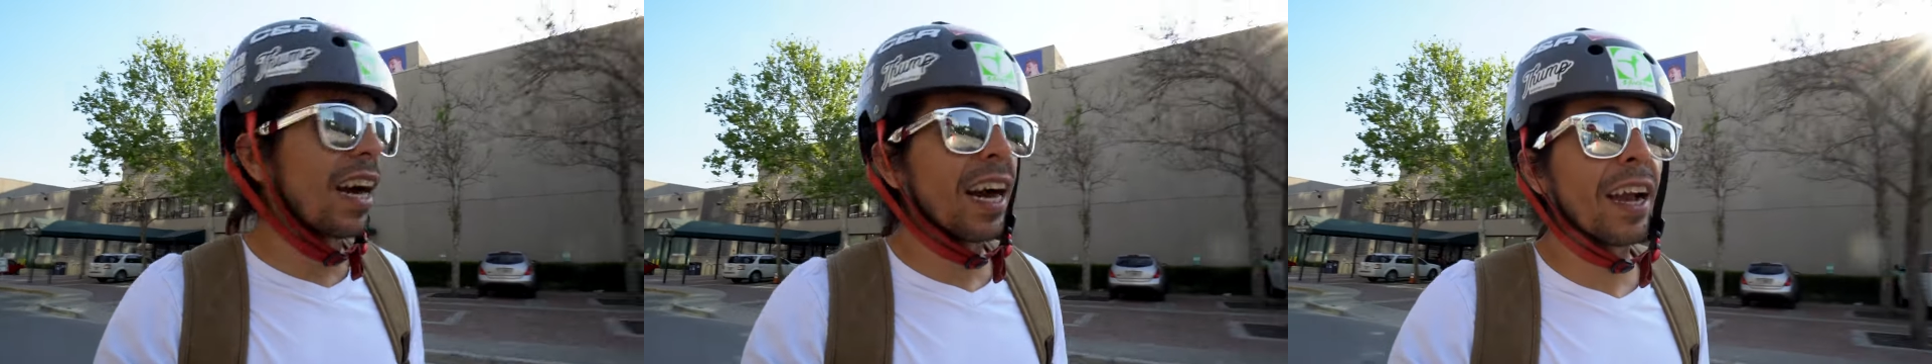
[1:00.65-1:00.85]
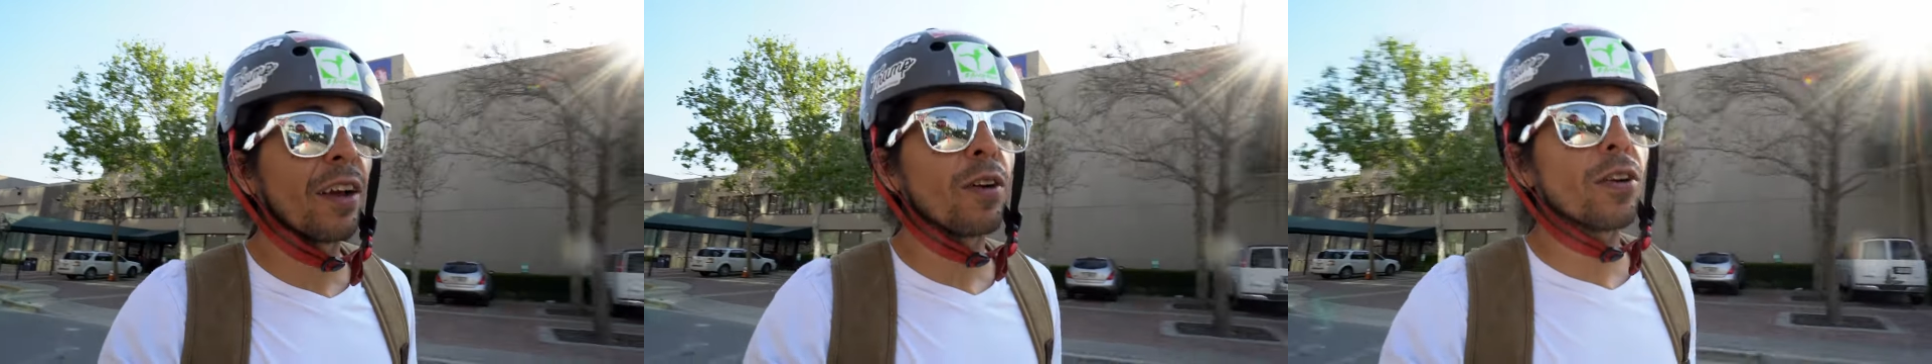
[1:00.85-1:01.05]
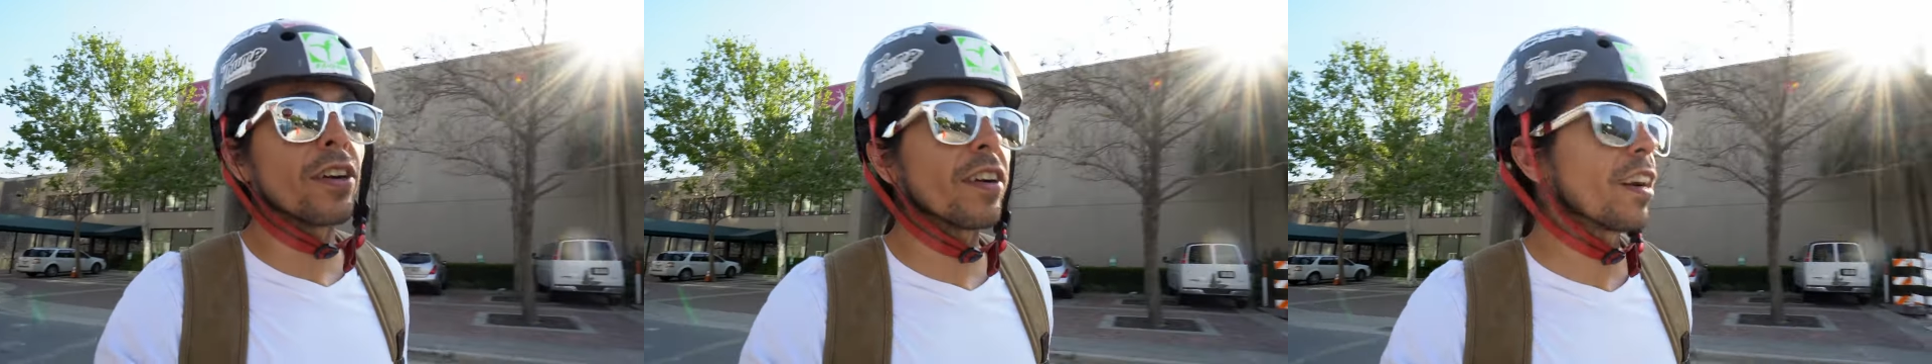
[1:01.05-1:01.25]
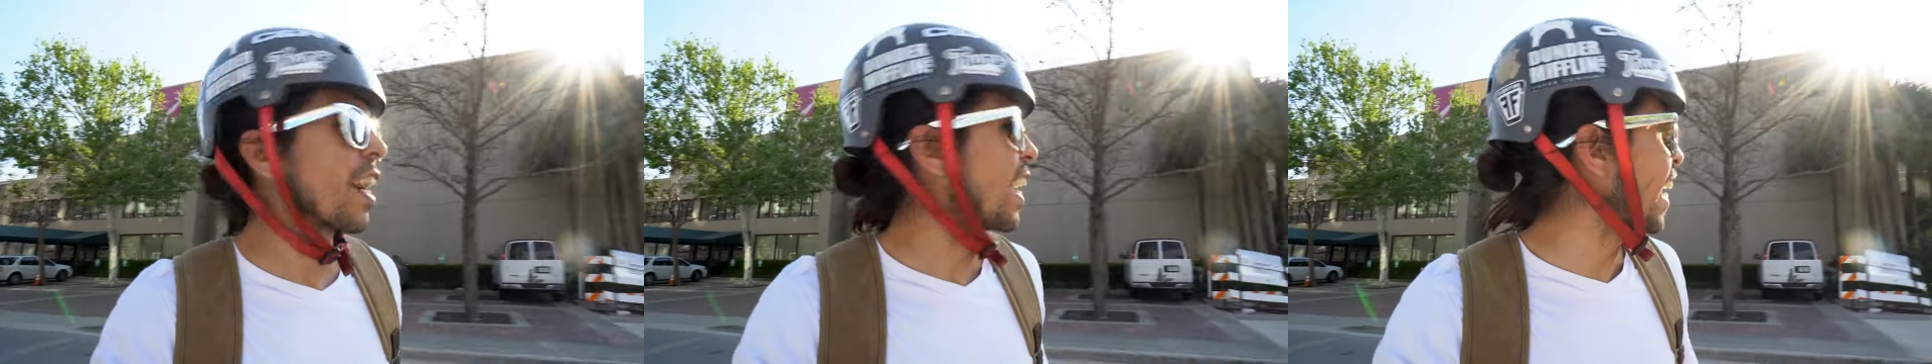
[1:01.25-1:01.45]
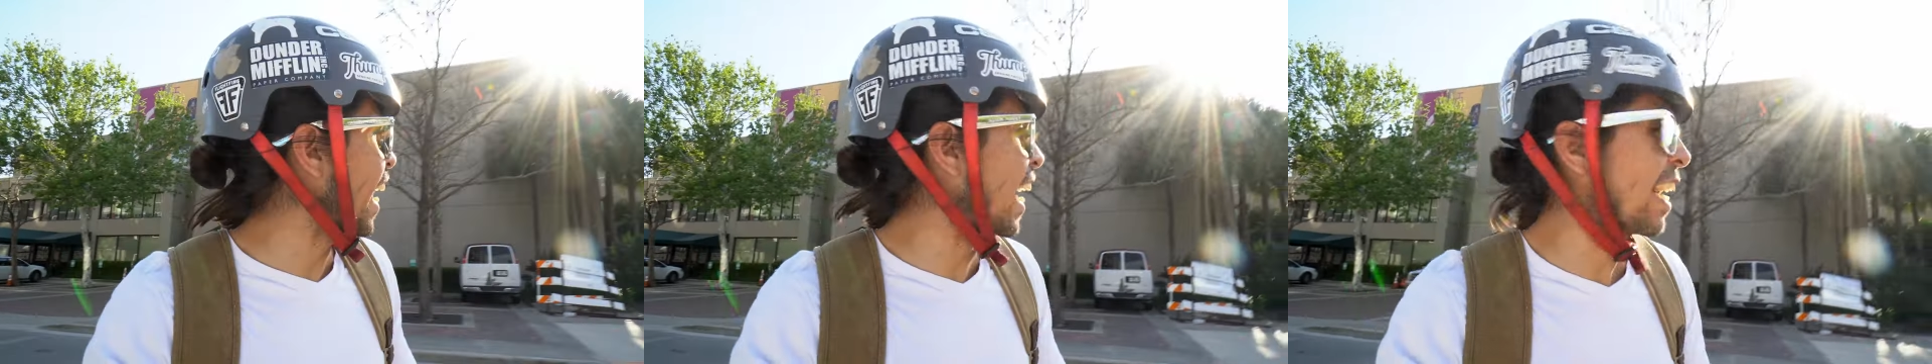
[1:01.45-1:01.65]
I ordered a
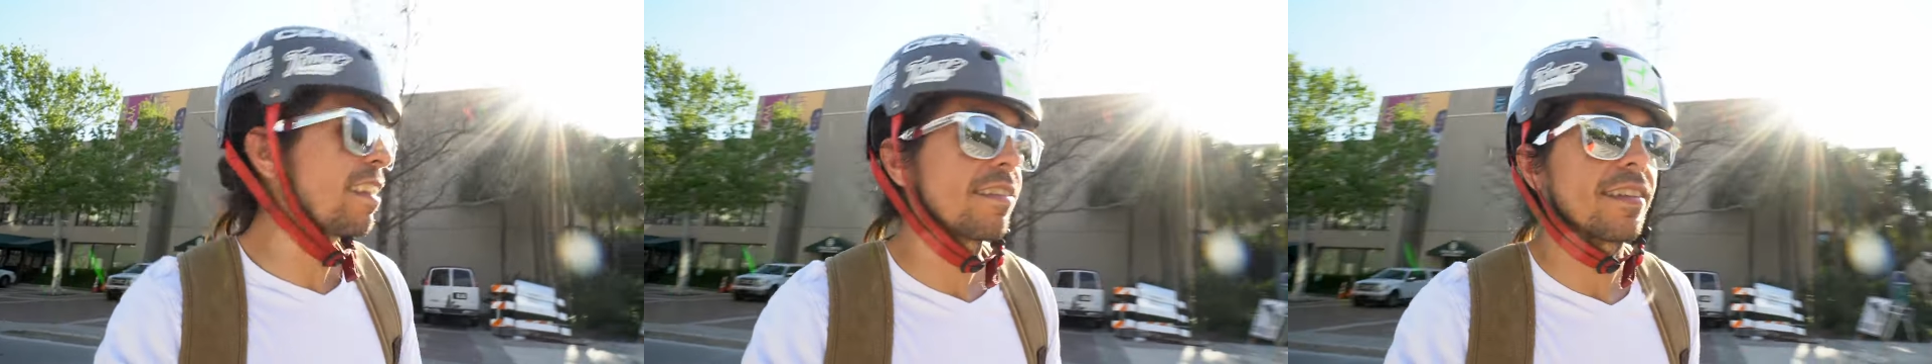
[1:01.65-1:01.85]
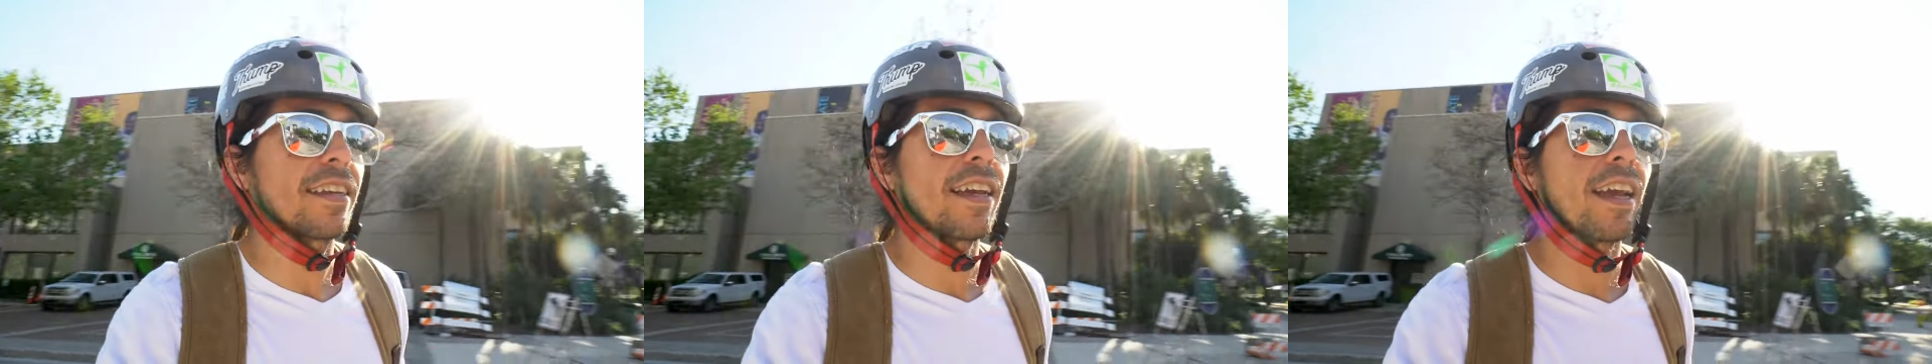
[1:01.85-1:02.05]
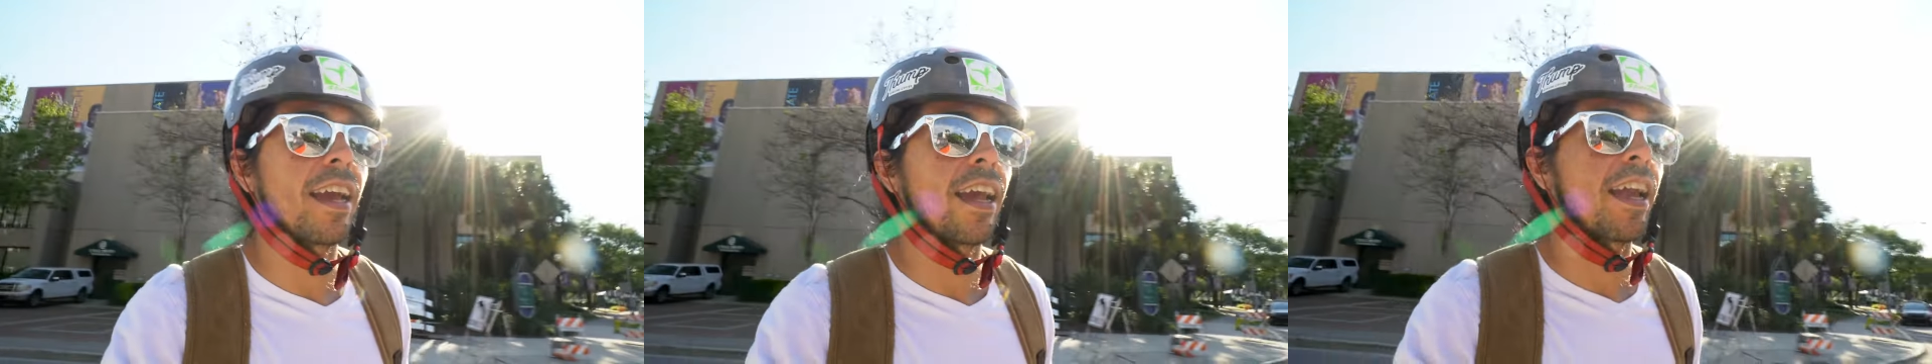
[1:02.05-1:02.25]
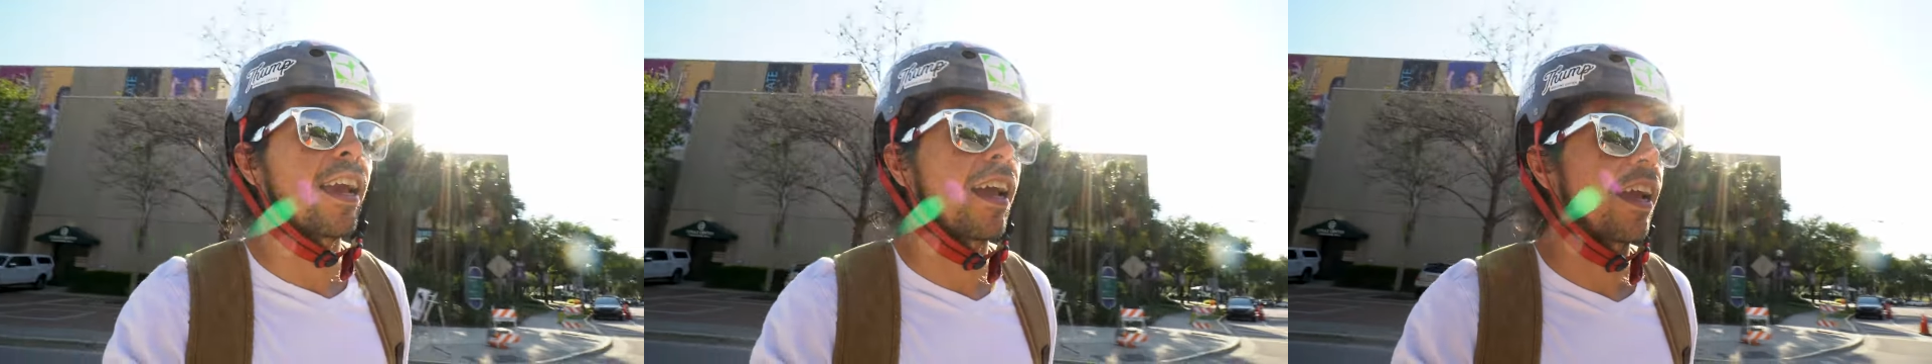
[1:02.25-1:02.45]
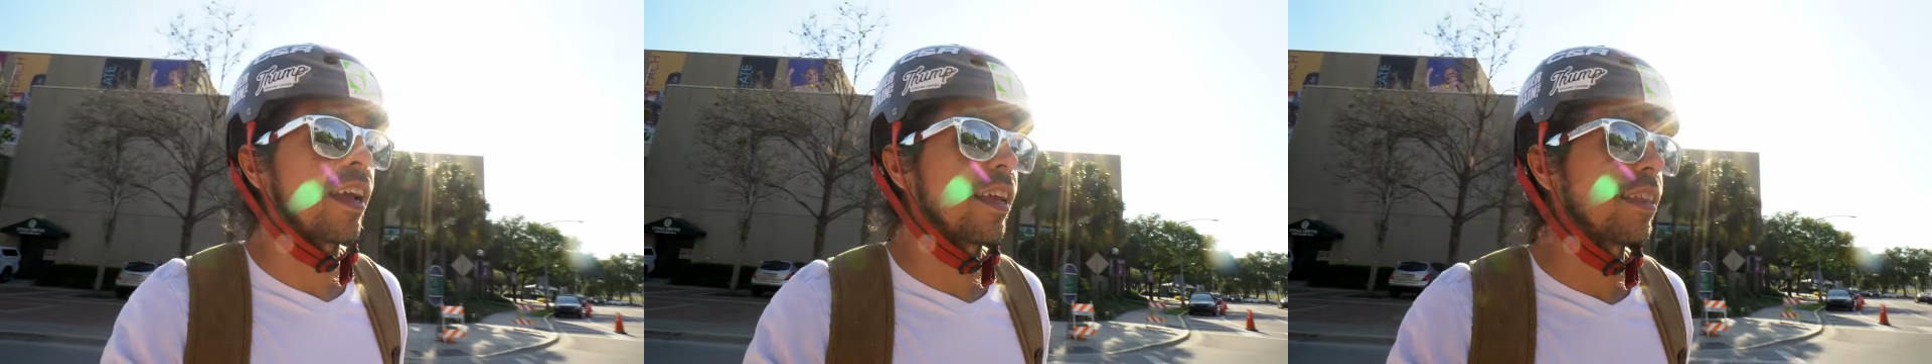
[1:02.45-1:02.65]
NAS,
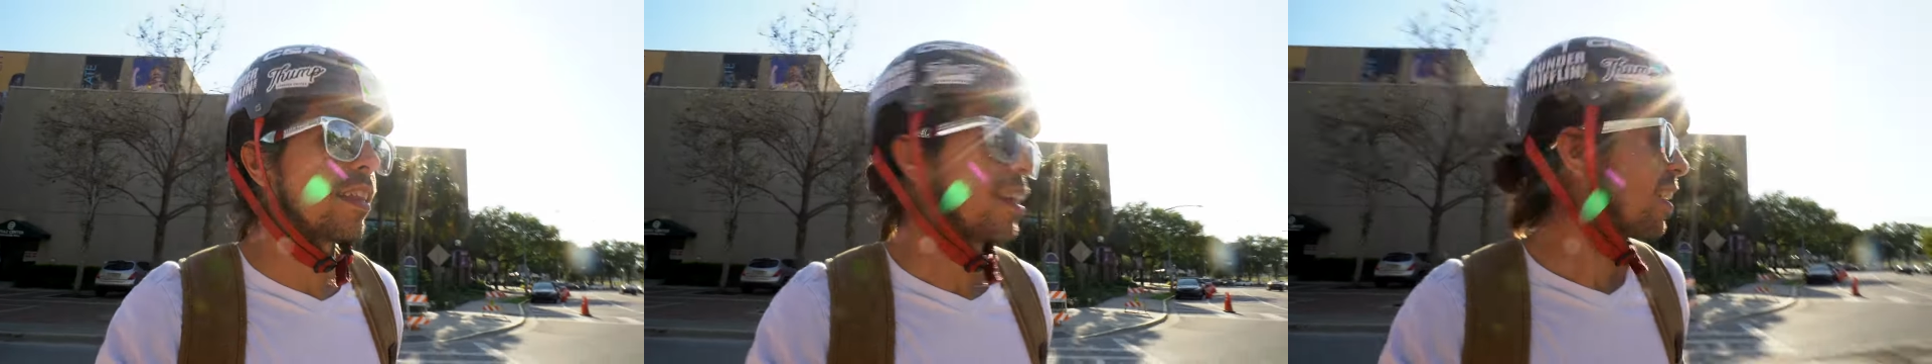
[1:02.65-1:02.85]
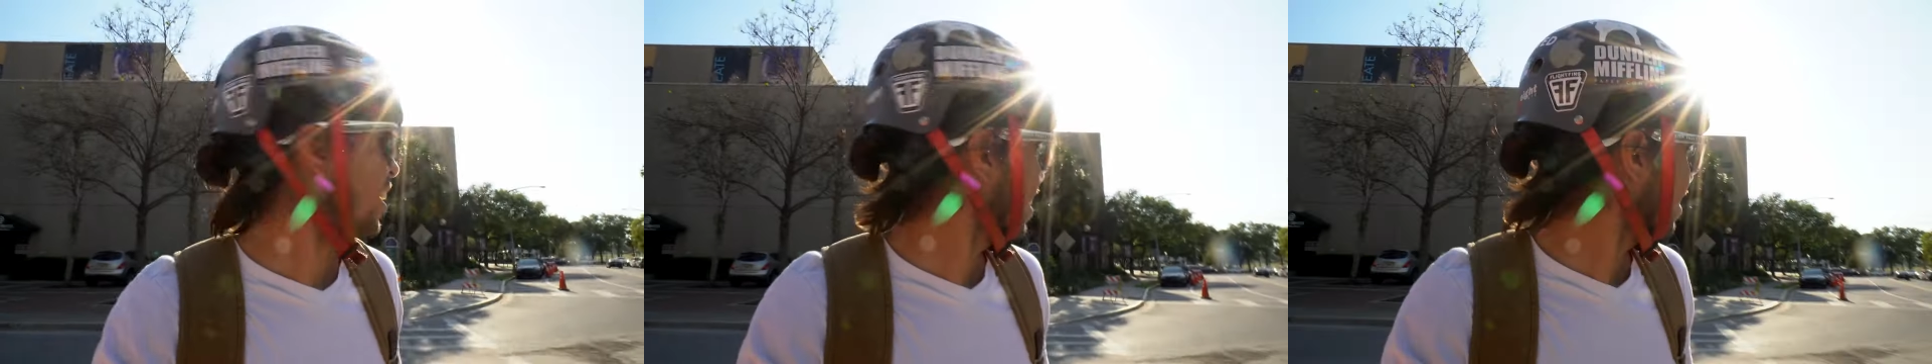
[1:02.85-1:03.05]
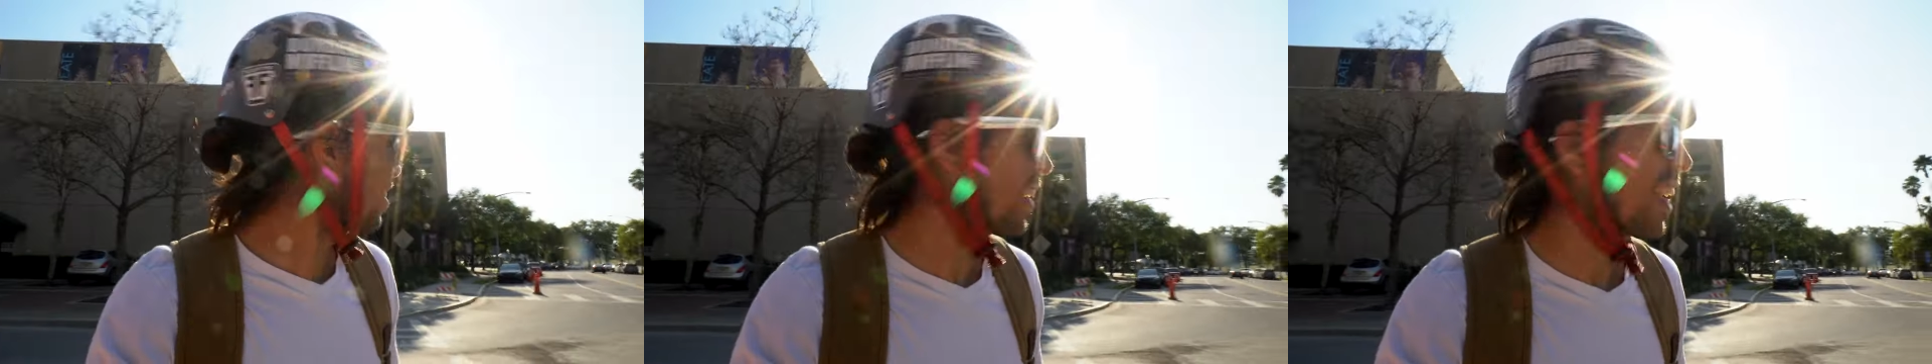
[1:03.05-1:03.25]
and it's